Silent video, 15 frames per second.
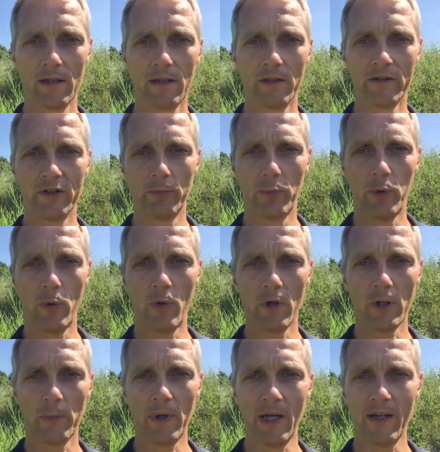
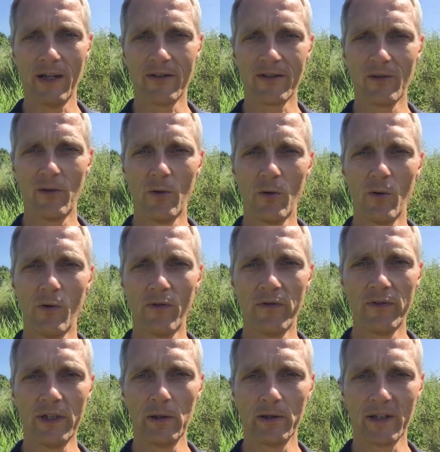Supported by this whole
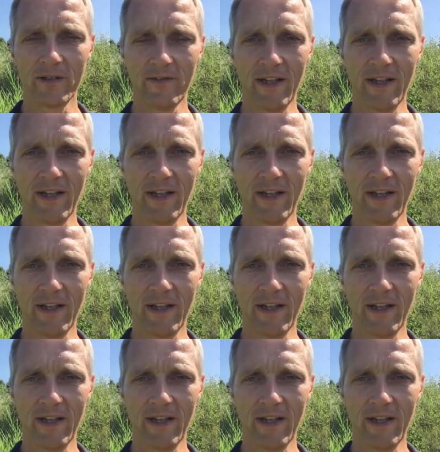field of